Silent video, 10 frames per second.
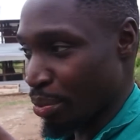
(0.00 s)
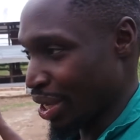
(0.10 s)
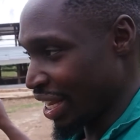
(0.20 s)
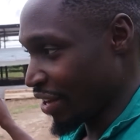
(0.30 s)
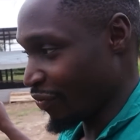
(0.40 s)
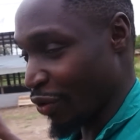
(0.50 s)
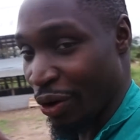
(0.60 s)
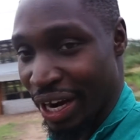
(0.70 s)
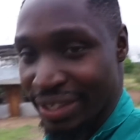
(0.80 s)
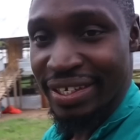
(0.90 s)
the beginning
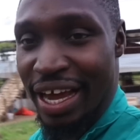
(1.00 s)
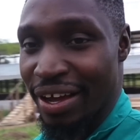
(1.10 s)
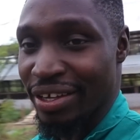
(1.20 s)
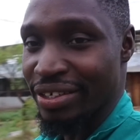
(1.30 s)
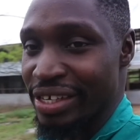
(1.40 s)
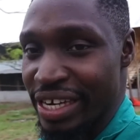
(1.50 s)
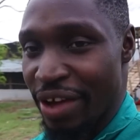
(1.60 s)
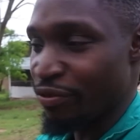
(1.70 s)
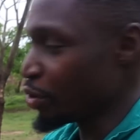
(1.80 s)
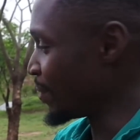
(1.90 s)
for us. Yeah. In in
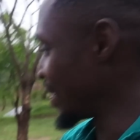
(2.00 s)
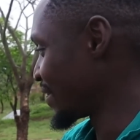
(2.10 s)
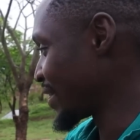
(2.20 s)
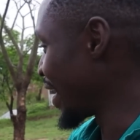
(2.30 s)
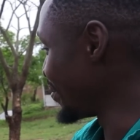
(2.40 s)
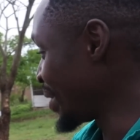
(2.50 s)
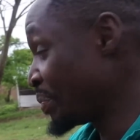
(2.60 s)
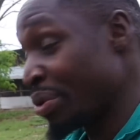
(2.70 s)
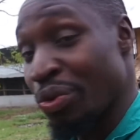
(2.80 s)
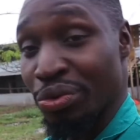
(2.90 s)
a few months' time,
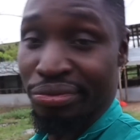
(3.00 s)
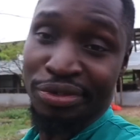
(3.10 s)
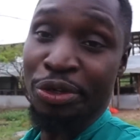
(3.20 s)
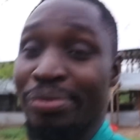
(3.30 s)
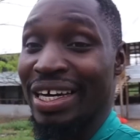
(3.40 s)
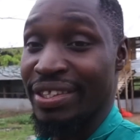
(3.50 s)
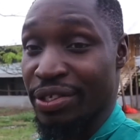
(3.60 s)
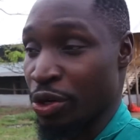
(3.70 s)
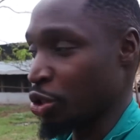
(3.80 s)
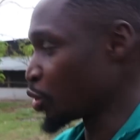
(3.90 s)
maybe two
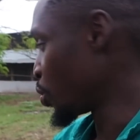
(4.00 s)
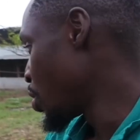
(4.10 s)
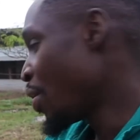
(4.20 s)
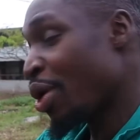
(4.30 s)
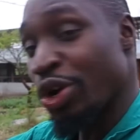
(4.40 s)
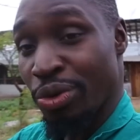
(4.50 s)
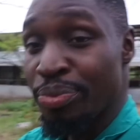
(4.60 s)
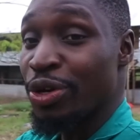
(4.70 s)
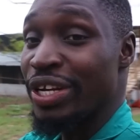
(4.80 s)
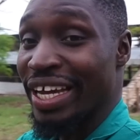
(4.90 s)
months or so, we're going
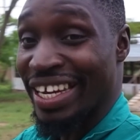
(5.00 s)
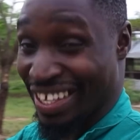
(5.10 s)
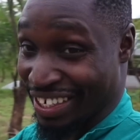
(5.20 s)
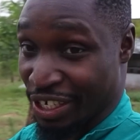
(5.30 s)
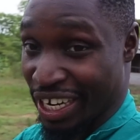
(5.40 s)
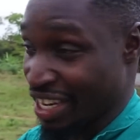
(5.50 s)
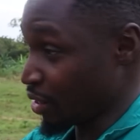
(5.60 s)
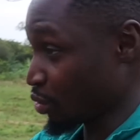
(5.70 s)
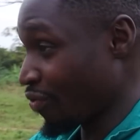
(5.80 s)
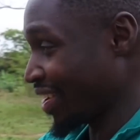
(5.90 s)
to be building another chicken
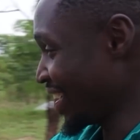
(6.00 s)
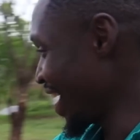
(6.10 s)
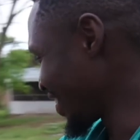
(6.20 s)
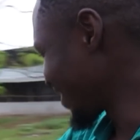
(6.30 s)
house over here.